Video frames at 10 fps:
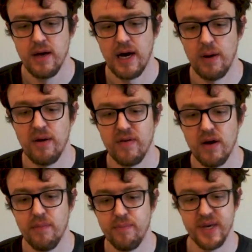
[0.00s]

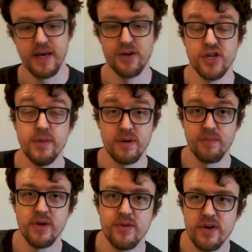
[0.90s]
However, being a cheap
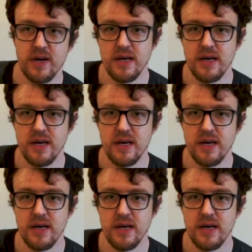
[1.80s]
computer,